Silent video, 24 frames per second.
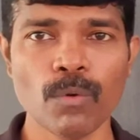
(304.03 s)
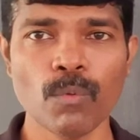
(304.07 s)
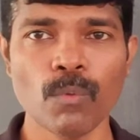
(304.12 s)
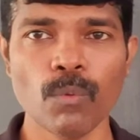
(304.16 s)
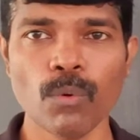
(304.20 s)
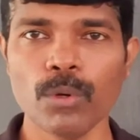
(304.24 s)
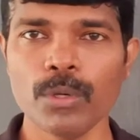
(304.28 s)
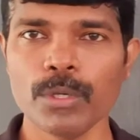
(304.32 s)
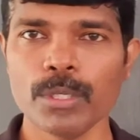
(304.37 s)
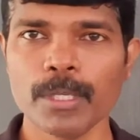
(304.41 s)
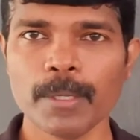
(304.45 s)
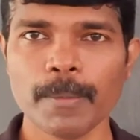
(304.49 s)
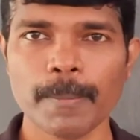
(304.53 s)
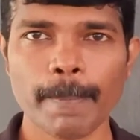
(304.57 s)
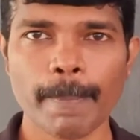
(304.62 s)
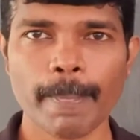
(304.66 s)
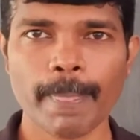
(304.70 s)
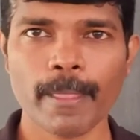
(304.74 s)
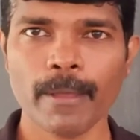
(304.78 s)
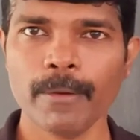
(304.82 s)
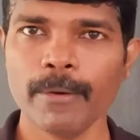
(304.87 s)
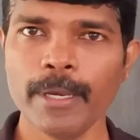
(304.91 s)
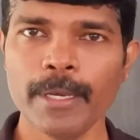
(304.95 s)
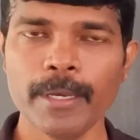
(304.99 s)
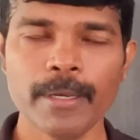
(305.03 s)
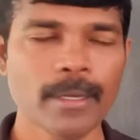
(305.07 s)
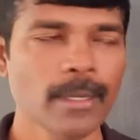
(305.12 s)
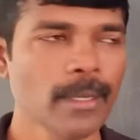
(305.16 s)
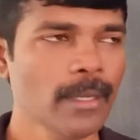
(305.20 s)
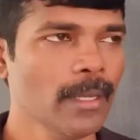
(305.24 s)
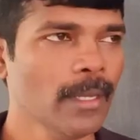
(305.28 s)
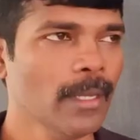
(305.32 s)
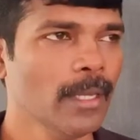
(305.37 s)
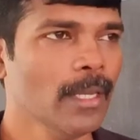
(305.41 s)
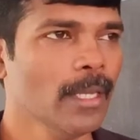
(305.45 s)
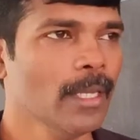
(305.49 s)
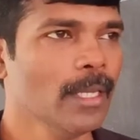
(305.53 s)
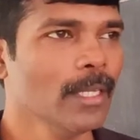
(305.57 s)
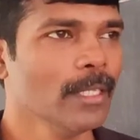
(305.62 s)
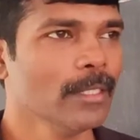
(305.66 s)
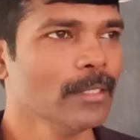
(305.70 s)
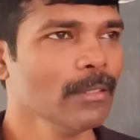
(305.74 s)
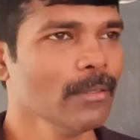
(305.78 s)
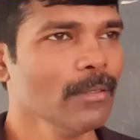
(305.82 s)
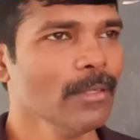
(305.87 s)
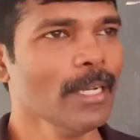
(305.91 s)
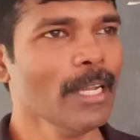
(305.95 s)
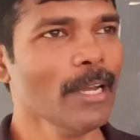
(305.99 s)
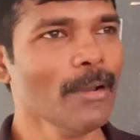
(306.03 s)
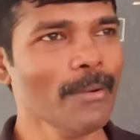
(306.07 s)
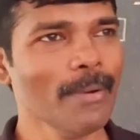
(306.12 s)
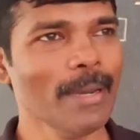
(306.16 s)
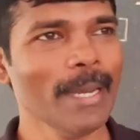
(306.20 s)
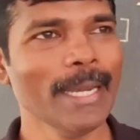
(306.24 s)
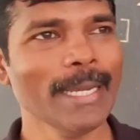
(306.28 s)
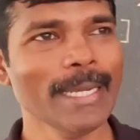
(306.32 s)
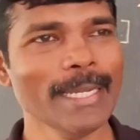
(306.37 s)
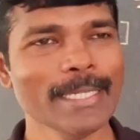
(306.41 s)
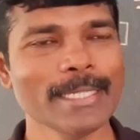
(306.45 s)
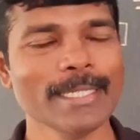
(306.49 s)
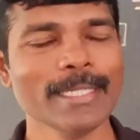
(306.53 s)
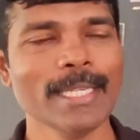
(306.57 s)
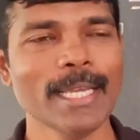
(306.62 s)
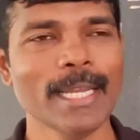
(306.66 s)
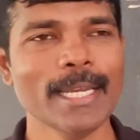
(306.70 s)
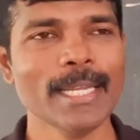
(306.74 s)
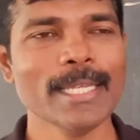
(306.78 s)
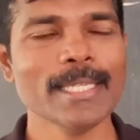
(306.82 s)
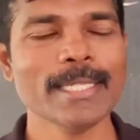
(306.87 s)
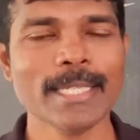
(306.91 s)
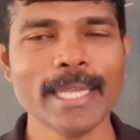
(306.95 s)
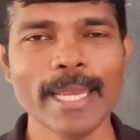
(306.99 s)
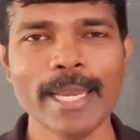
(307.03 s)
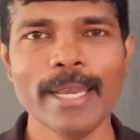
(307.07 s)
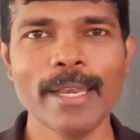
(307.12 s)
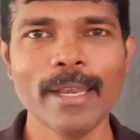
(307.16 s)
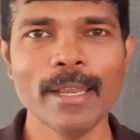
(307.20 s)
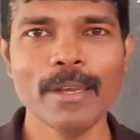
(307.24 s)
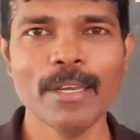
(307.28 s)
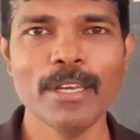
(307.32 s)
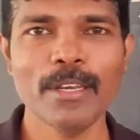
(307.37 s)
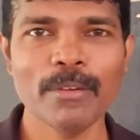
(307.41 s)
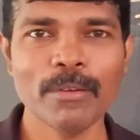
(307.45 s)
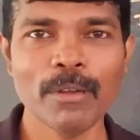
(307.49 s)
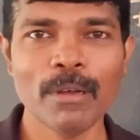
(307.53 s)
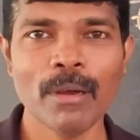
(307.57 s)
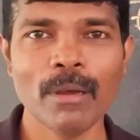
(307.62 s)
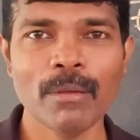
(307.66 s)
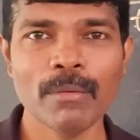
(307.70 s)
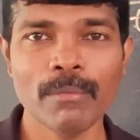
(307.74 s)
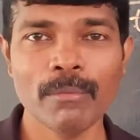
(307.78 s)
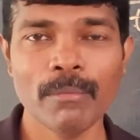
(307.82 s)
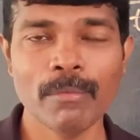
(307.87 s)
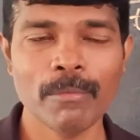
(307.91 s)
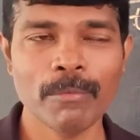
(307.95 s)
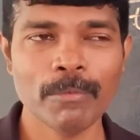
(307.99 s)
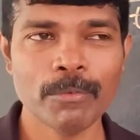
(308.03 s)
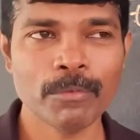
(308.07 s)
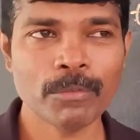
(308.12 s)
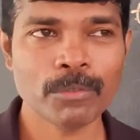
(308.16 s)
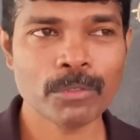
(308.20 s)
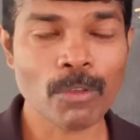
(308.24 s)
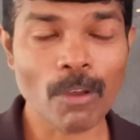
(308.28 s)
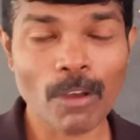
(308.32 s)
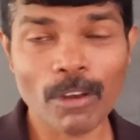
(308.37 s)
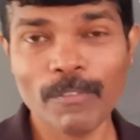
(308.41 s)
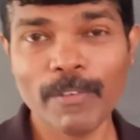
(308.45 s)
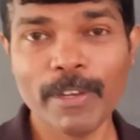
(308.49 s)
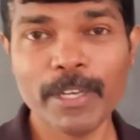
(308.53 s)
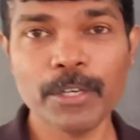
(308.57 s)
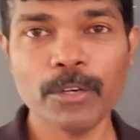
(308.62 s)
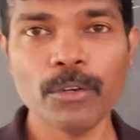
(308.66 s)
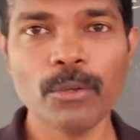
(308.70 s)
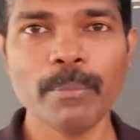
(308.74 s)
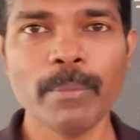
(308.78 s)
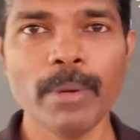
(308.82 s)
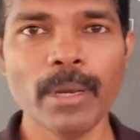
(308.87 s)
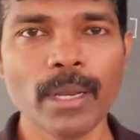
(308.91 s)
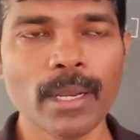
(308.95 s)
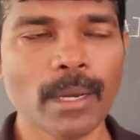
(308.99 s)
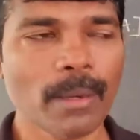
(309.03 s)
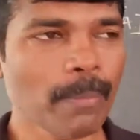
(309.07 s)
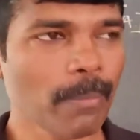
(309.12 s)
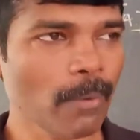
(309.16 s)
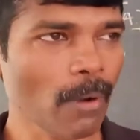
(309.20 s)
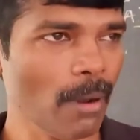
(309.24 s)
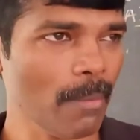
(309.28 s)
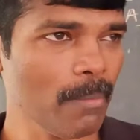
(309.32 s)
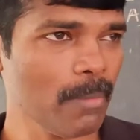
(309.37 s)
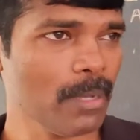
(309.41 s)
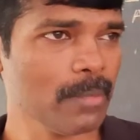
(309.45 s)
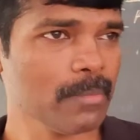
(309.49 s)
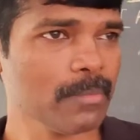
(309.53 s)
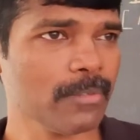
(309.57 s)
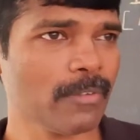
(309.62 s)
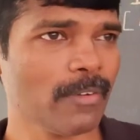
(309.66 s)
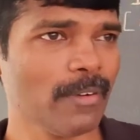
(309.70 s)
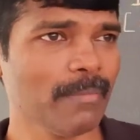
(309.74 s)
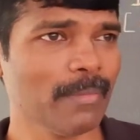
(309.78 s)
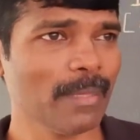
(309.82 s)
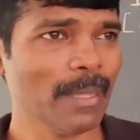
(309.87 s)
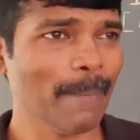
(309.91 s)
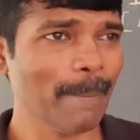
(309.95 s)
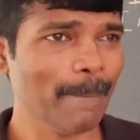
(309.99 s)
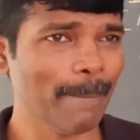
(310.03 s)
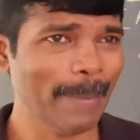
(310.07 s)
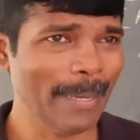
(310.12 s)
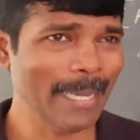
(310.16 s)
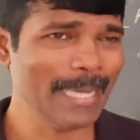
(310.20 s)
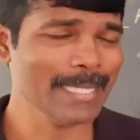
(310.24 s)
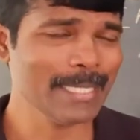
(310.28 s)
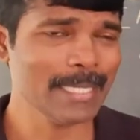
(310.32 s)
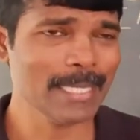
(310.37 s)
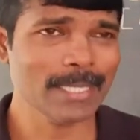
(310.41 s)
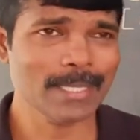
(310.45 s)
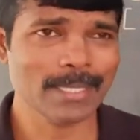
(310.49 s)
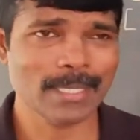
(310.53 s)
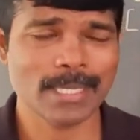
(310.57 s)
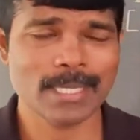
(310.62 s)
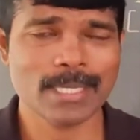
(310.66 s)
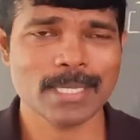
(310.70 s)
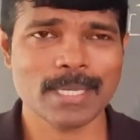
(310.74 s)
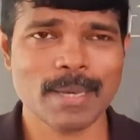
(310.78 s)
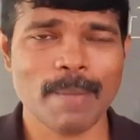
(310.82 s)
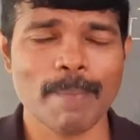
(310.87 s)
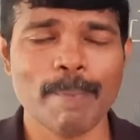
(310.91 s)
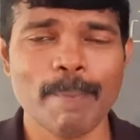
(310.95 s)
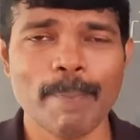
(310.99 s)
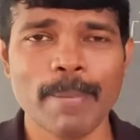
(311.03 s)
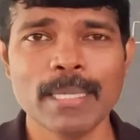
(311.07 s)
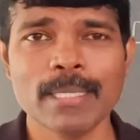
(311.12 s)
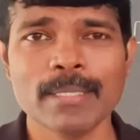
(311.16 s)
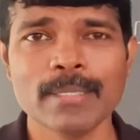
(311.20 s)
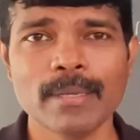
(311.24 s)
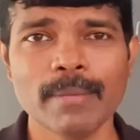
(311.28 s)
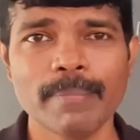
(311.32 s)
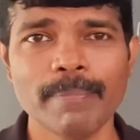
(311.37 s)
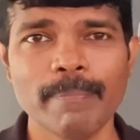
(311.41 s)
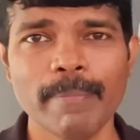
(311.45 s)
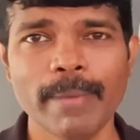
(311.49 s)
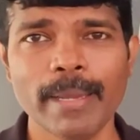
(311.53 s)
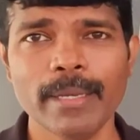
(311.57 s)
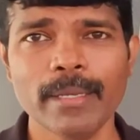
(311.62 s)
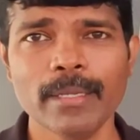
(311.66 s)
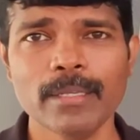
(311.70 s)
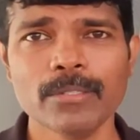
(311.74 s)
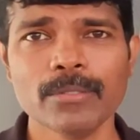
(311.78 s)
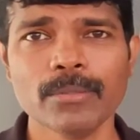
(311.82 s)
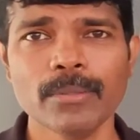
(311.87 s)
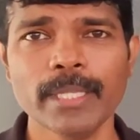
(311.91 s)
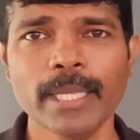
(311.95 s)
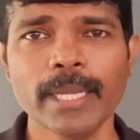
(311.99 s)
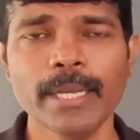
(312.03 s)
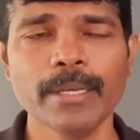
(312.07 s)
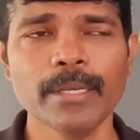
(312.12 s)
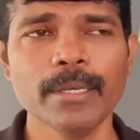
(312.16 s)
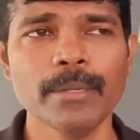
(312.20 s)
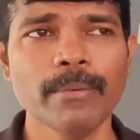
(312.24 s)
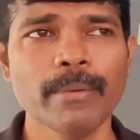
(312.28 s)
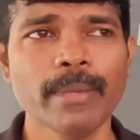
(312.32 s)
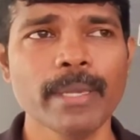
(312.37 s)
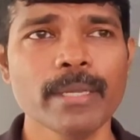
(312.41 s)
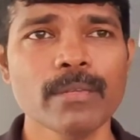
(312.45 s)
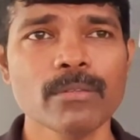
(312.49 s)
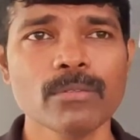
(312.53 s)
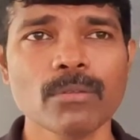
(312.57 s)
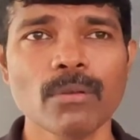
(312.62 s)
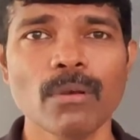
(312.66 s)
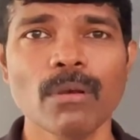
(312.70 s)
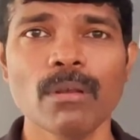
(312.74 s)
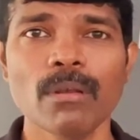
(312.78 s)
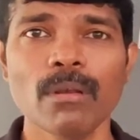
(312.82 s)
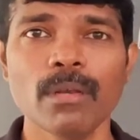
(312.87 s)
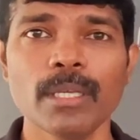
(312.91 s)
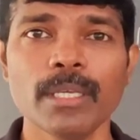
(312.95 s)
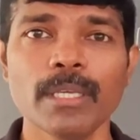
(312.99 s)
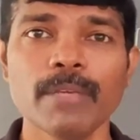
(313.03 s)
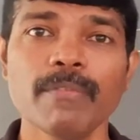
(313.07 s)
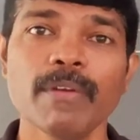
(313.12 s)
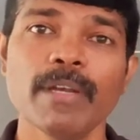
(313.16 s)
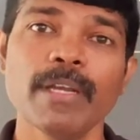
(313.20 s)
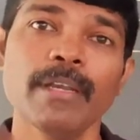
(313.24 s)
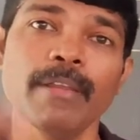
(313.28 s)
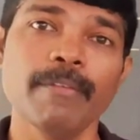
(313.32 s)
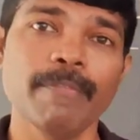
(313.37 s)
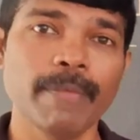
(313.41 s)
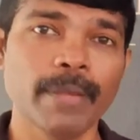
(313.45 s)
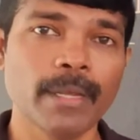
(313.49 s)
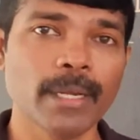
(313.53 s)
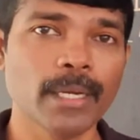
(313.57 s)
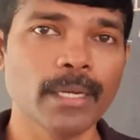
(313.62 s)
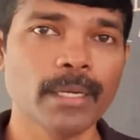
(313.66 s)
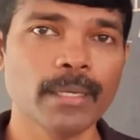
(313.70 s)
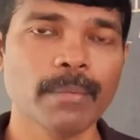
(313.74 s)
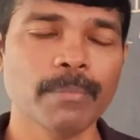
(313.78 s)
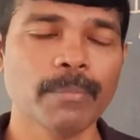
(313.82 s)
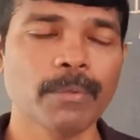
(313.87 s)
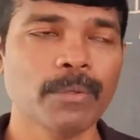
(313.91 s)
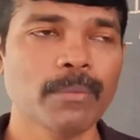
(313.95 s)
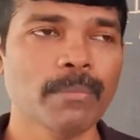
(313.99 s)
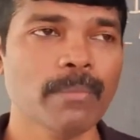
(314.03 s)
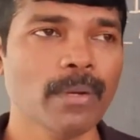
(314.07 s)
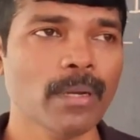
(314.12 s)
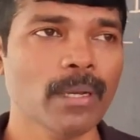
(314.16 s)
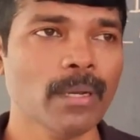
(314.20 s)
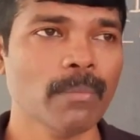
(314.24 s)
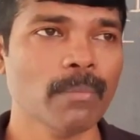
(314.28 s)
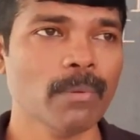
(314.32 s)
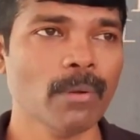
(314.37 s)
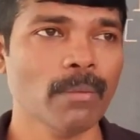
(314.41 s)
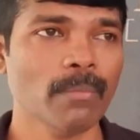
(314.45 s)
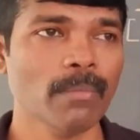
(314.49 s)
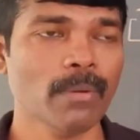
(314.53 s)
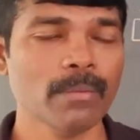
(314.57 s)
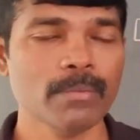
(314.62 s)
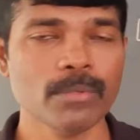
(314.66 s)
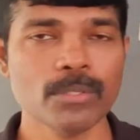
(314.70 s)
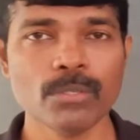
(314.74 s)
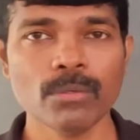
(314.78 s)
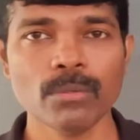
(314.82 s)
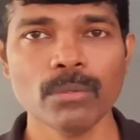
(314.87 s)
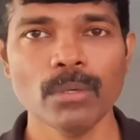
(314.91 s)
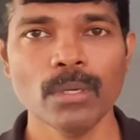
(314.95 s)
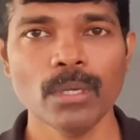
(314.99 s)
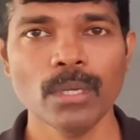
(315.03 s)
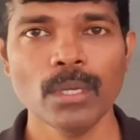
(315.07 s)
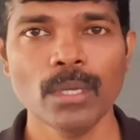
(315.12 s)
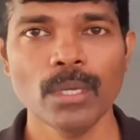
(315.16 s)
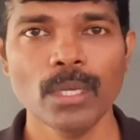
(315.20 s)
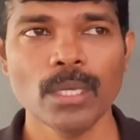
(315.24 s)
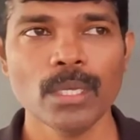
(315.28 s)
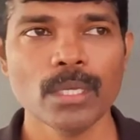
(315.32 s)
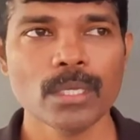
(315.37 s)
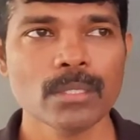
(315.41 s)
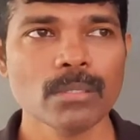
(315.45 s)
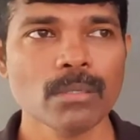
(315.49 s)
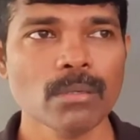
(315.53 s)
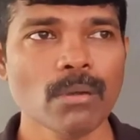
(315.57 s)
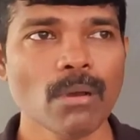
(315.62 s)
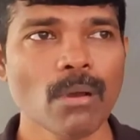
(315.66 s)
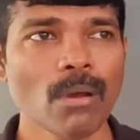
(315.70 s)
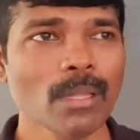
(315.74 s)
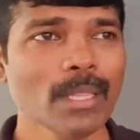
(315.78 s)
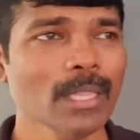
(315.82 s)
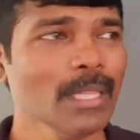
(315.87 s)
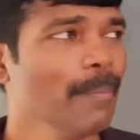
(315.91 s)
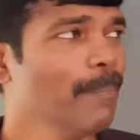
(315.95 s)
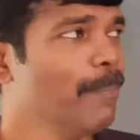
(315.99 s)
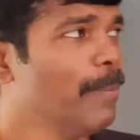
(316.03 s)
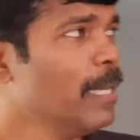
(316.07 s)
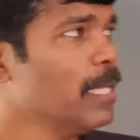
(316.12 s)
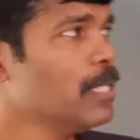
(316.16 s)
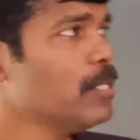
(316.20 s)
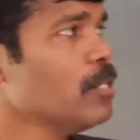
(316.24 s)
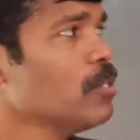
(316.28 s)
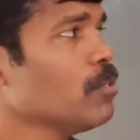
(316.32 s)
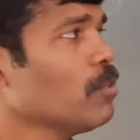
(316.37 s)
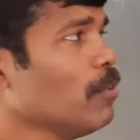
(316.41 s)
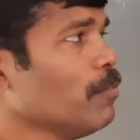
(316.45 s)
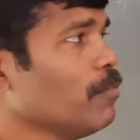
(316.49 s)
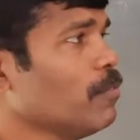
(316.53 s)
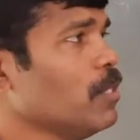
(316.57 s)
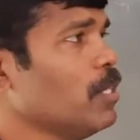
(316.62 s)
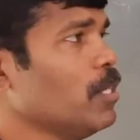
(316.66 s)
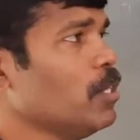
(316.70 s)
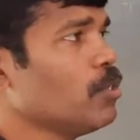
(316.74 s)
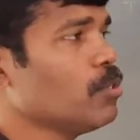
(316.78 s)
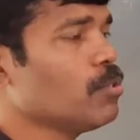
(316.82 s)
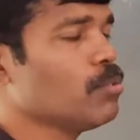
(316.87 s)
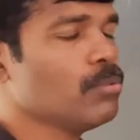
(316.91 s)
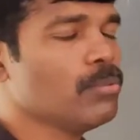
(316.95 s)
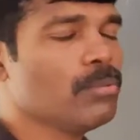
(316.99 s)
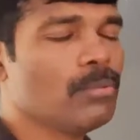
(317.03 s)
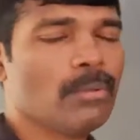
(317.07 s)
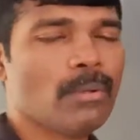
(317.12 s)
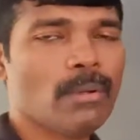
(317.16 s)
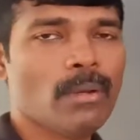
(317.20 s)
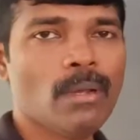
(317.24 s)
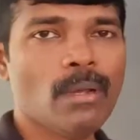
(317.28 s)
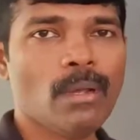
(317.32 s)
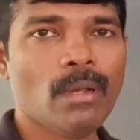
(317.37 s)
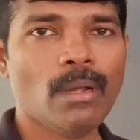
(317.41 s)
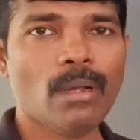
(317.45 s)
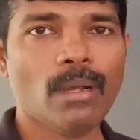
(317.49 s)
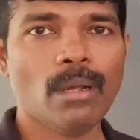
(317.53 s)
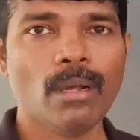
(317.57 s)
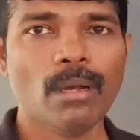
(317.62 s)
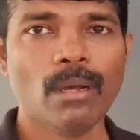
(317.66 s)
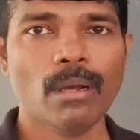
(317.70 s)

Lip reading: volt. Got it? So now let us understand solving numerical problems from the basics, step by step manner, so that you can solve even difficult numerical problems too. So on the basis of these two